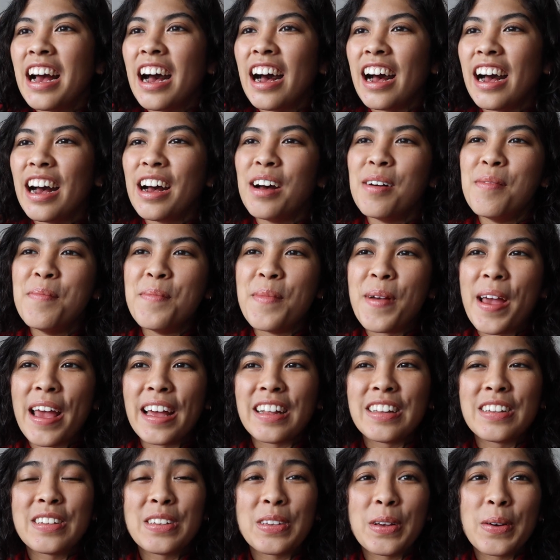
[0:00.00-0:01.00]
um,
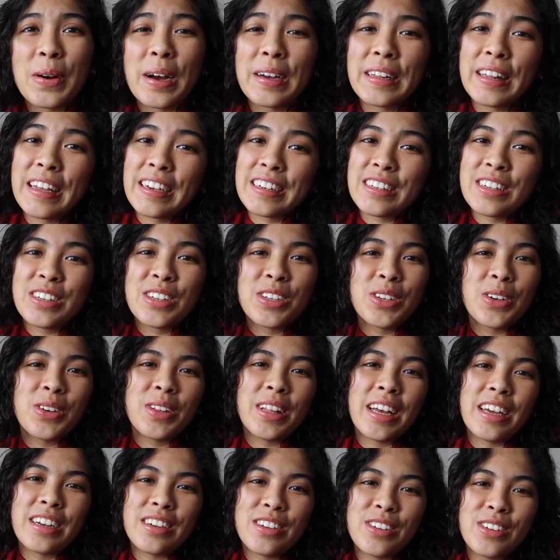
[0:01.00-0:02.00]
and so I'd like to show
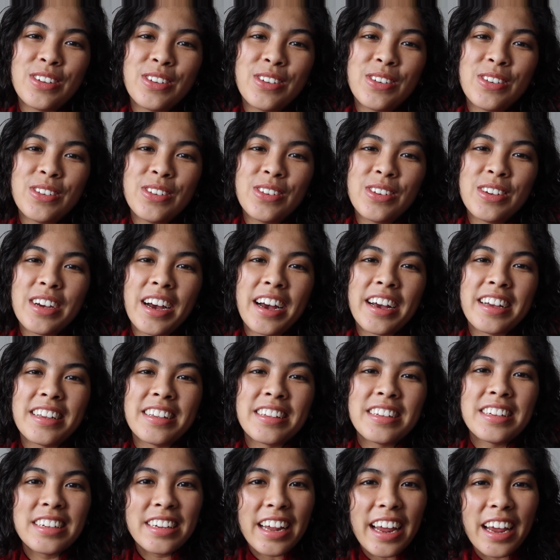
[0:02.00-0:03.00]
that to you
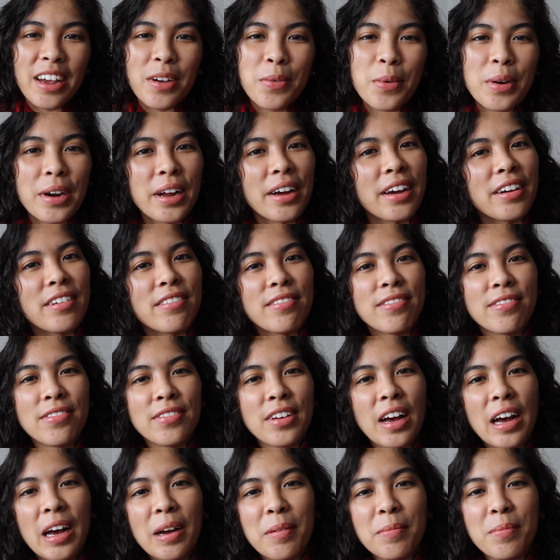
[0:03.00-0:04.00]
guys today, what I've
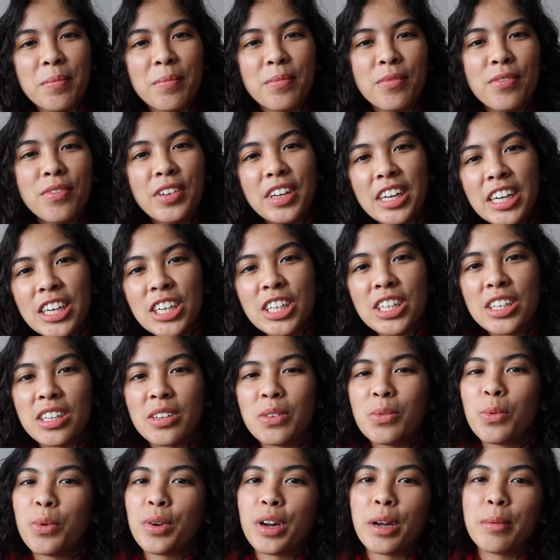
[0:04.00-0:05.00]
um, finished
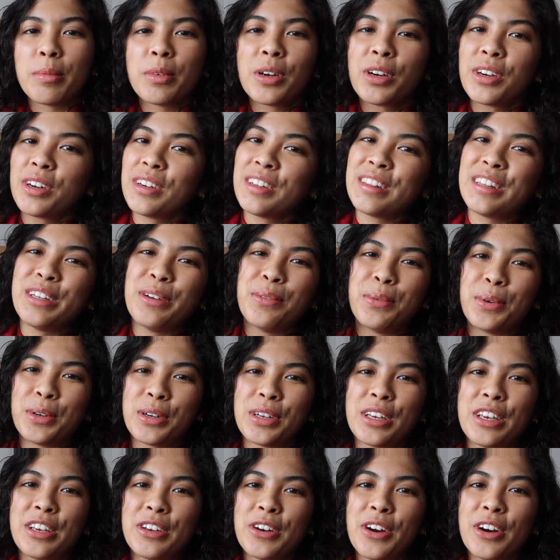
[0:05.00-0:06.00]
and what I'm currently
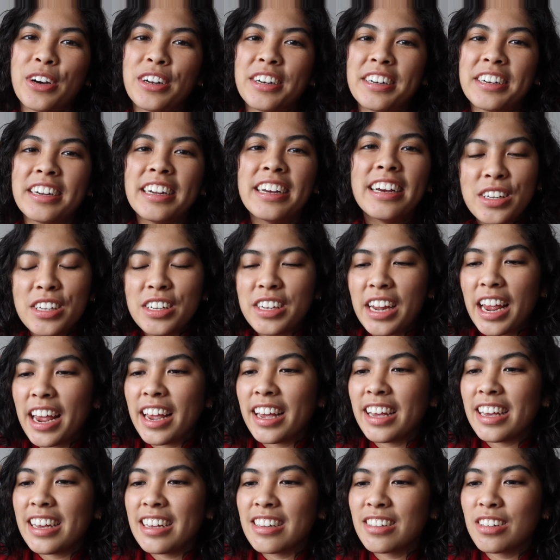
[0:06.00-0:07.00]
working on.
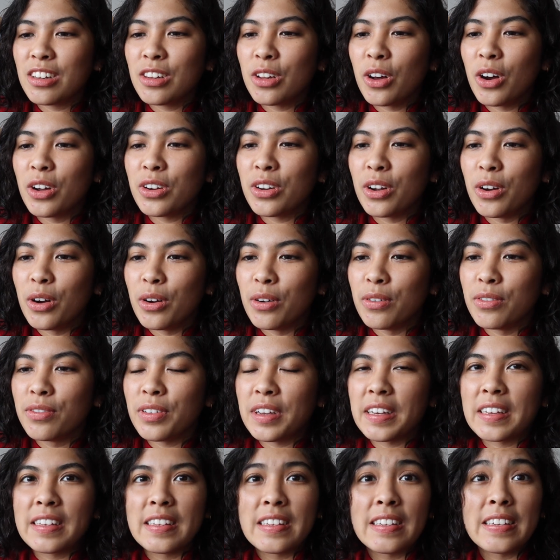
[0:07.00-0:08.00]
Today is a lot of
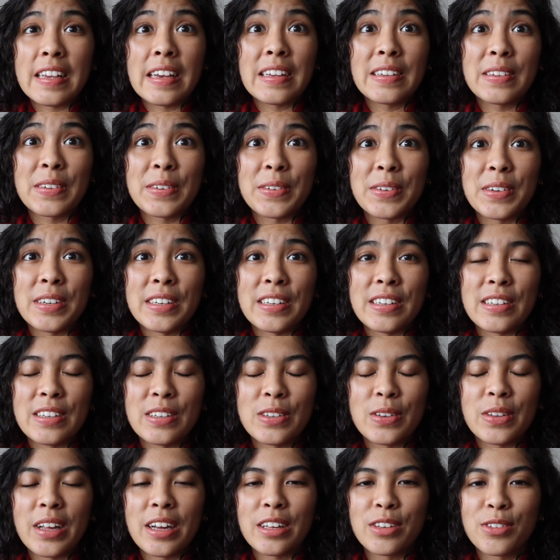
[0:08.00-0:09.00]
accessories,
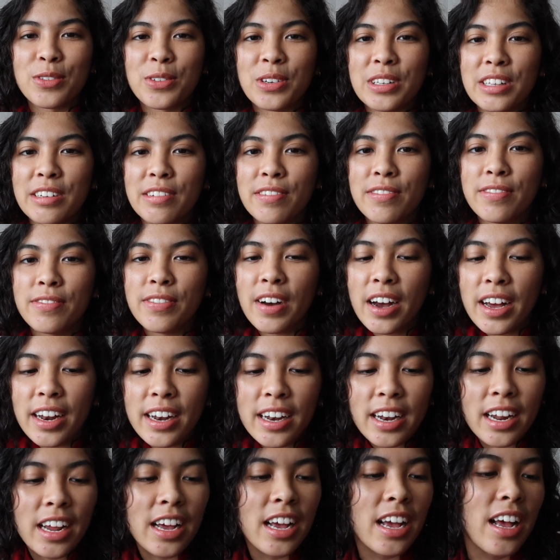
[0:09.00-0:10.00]
so that's really
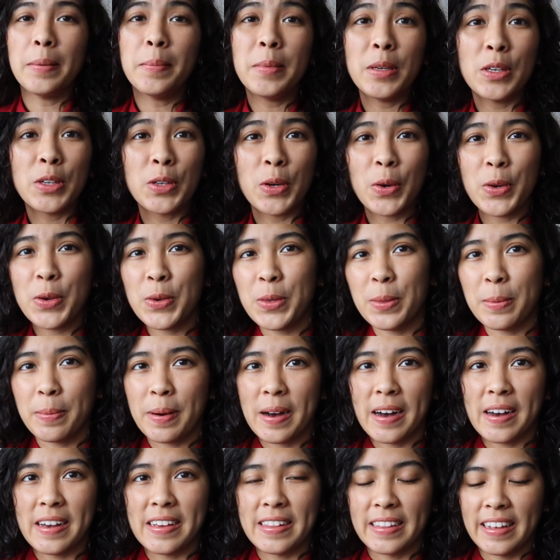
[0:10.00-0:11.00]
fun. Let me show you the
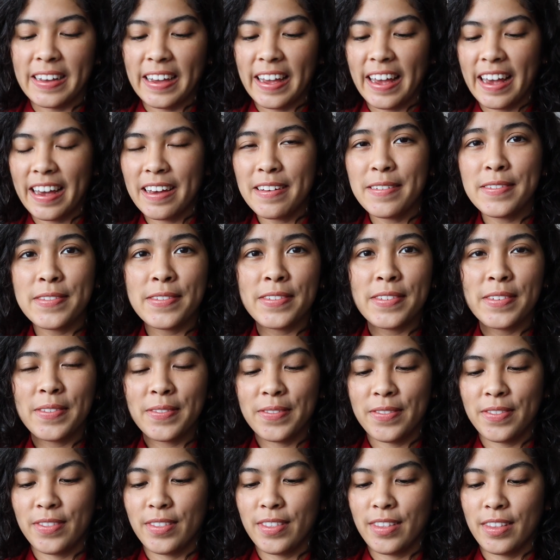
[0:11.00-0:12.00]
pile I have.
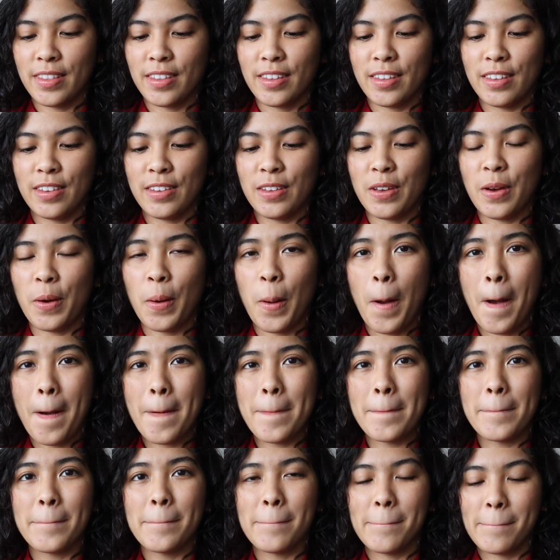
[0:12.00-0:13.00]
So,
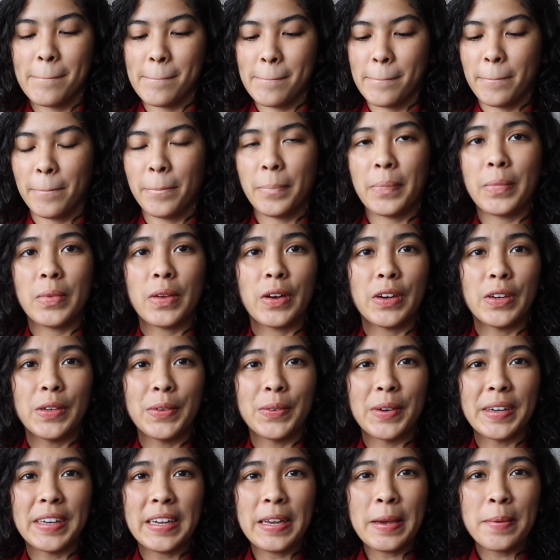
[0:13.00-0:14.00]
are you
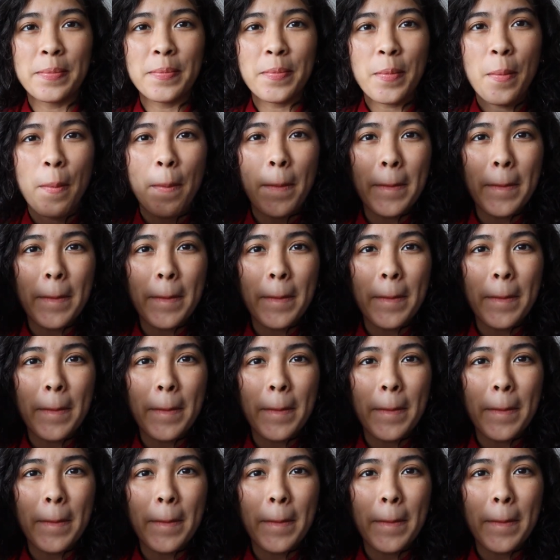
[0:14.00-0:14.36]
ready?